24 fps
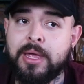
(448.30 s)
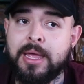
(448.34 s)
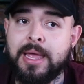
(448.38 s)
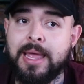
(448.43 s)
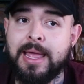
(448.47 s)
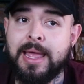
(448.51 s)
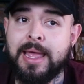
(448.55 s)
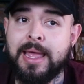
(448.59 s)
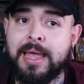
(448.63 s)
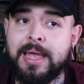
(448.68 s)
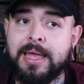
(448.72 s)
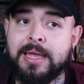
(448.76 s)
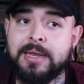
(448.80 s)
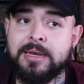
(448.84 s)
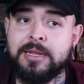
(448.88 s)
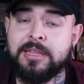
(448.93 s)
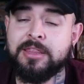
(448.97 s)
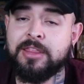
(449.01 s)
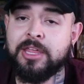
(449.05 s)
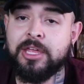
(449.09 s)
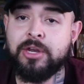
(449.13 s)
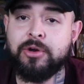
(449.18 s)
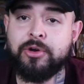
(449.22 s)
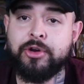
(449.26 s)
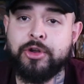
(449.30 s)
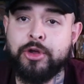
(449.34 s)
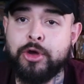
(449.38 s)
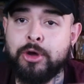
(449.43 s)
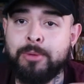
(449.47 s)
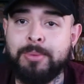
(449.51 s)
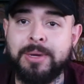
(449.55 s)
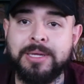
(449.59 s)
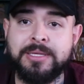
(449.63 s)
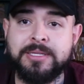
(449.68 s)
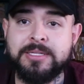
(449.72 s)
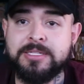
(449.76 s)
and they don't know
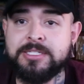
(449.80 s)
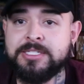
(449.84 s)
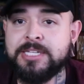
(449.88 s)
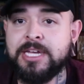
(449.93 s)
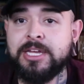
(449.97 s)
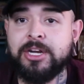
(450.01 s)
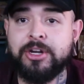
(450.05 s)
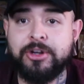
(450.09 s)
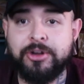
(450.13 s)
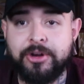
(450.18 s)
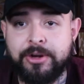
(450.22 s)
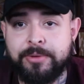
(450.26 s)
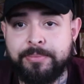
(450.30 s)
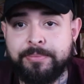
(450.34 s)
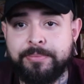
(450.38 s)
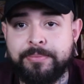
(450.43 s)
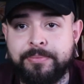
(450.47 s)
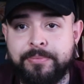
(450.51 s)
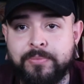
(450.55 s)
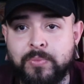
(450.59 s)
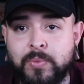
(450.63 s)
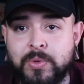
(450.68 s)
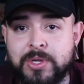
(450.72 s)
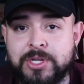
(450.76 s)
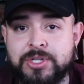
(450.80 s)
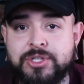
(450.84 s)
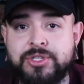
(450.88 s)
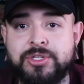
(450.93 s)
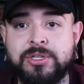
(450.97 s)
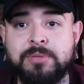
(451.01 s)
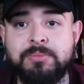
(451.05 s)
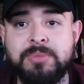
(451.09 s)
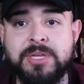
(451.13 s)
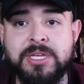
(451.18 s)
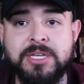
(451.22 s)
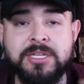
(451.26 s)
about the SANIDERM, which
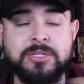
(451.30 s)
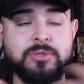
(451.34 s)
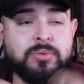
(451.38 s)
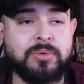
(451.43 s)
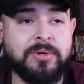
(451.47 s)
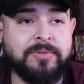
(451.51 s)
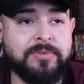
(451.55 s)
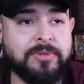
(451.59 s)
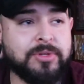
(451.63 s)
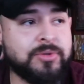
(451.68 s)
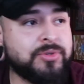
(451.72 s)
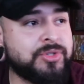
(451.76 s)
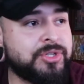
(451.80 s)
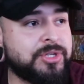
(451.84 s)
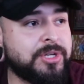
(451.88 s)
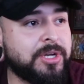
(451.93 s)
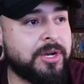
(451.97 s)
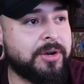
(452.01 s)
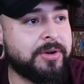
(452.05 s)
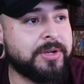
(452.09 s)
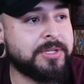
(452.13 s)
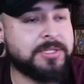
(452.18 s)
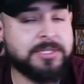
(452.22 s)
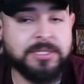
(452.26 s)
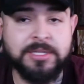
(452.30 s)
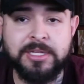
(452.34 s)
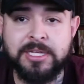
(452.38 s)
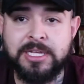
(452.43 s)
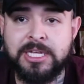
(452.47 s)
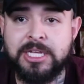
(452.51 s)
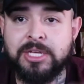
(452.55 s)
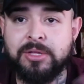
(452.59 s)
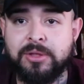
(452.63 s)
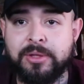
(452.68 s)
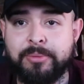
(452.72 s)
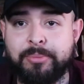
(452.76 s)
to me is revolutionary to the
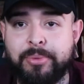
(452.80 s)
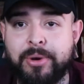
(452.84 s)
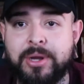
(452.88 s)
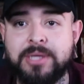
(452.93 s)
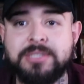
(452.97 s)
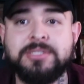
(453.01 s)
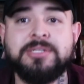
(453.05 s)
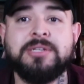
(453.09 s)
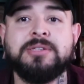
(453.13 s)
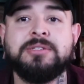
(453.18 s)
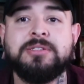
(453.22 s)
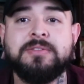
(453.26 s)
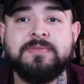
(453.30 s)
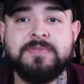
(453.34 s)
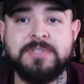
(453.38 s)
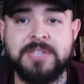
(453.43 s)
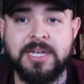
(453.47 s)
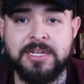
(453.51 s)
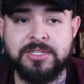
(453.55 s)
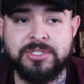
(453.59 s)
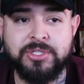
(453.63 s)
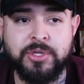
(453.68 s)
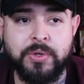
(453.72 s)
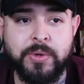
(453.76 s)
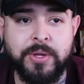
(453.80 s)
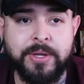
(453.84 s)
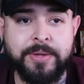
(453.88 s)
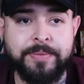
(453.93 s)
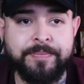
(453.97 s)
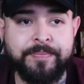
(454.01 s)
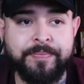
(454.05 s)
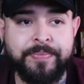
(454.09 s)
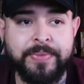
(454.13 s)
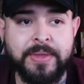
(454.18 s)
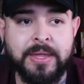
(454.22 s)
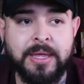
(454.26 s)
healing process of tattooing.
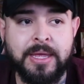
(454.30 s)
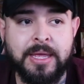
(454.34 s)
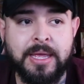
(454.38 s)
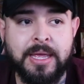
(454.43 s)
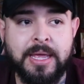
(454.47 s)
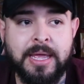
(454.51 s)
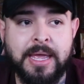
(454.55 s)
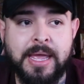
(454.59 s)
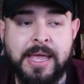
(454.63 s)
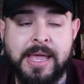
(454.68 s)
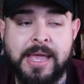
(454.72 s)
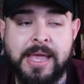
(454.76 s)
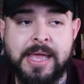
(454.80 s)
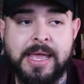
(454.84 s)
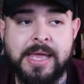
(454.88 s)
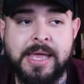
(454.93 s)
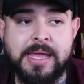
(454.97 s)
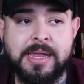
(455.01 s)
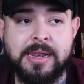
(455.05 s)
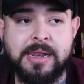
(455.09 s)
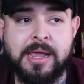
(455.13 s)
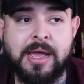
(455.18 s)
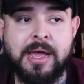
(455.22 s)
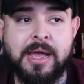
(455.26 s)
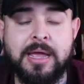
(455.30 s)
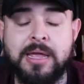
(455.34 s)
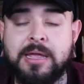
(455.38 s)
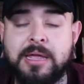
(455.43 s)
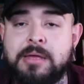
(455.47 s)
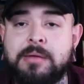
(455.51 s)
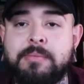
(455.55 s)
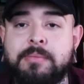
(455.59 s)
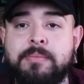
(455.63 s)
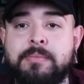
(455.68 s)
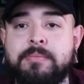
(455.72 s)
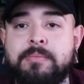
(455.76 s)
And I
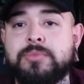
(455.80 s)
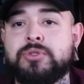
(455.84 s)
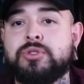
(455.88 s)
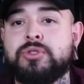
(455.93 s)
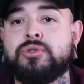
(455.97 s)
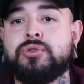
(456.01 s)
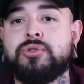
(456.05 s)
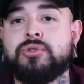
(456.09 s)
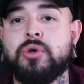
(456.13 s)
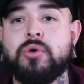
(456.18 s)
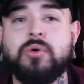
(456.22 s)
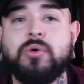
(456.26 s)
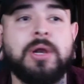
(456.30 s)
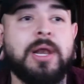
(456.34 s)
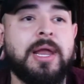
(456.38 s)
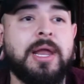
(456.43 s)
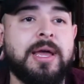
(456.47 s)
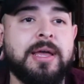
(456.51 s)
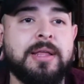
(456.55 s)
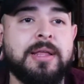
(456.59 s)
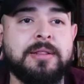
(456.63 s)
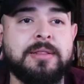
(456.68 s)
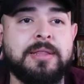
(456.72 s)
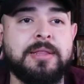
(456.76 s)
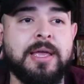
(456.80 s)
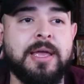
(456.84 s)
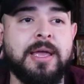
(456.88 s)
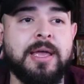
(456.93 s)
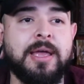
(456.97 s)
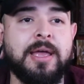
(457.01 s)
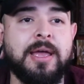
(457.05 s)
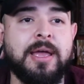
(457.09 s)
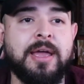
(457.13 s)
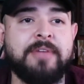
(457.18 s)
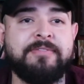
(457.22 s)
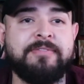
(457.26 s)
am so glad
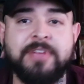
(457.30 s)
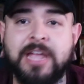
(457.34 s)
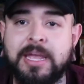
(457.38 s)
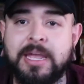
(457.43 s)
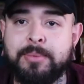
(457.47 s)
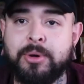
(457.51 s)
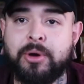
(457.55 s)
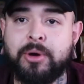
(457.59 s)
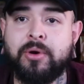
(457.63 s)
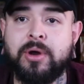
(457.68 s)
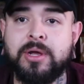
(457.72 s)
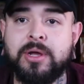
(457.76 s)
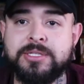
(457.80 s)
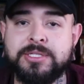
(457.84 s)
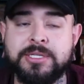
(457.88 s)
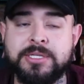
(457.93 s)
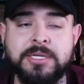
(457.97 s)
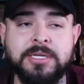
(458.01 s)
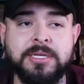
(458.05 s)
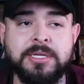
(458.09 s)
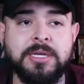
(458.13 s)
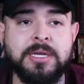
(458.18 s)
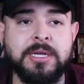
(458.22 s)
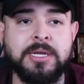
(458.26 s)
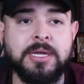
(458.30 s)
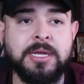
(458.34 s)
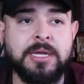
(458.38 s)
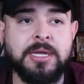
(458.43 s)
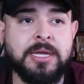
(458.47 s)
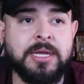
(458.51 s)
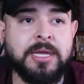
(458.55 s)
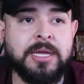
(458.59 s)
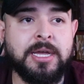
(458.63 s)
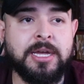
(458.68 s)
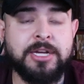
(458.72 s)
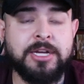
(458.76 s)
that I came across it.
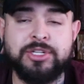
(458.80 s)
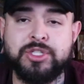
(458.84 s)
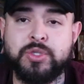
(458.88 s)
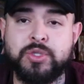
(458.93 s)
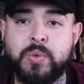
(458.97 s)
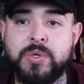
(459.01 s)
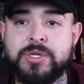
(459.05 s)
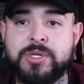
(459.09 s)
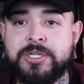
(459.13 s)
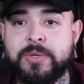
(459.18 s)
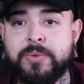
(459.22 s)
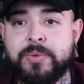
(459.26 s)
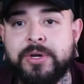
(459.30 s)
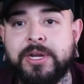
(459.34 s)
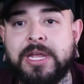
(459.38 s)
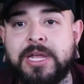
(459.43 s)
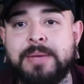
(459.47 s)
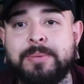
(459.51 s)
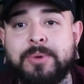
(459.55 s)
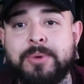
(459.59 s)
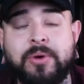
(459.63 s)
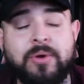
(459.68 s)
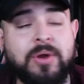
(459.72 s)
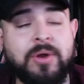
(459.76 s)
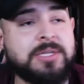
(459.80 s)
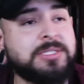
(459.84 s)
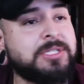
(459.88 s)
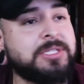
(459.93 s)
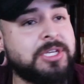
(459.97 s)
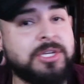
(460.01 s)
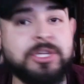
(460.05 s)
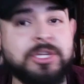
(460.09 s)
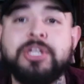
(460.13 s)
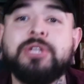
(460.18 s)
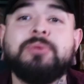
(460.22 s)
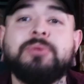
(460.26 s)
I just wish I would have came across
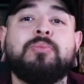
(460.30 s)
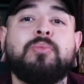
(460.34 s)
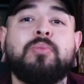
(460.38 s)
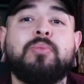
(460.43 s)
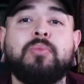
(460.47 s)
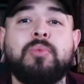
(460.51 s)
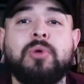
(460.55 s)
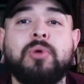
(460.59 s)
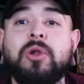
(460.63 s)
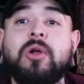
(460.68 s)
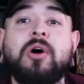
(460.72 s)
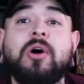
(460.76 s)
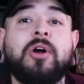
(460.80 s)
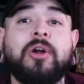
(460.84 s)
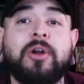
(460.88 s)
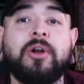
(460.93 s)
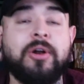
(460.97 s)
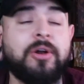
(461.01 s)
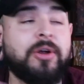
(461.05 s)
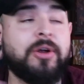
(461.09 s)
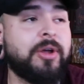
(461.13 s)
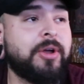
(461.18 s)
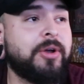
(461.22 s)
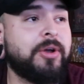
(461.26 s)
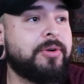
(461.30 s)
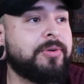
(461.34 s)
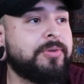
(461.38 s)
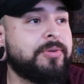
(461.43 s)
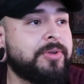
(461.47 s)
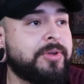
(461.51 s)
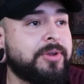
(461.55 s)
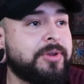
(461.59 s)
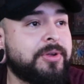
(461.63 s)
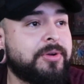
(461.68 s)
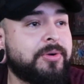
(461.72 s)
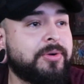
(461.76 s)
it longer ago,
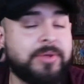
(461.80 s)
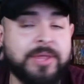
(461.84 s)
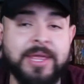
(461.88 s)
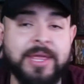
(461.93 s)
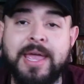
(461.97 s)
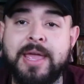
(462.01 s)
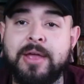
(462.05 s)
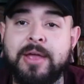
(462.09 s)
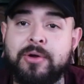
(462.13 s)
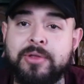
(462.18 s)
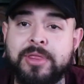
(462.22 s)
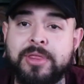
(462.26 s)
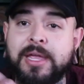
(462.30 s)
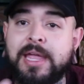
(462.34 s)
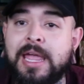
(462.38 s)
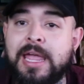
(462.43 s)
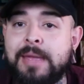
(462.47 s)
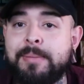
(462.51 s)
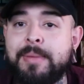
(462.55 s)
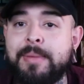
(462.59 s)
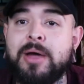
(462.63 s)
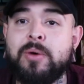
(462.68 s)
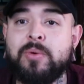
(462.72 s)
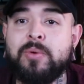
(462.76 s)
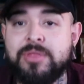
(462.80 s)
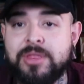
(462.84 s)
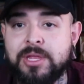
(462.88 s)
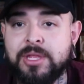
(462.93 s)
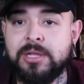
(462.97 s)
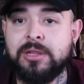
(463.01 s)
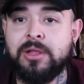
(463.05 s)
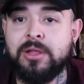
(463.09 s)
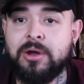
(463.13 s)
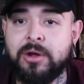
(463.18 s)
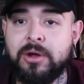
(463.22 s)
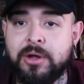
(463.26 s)
you know, or they came out with it
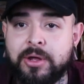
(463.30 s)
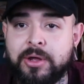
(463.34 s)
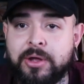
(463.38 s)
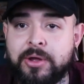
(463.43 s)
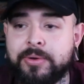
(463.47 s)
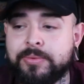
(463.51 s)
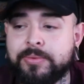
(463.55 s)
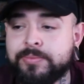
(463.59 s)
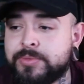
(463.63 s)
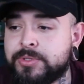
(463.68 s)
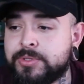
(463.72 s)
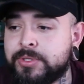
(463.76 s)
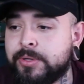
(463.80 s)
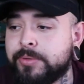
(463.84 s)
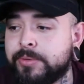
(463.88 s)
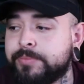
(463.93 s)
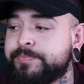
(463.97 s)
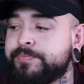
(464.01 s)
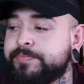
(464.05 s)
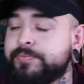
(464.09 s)
long ago. So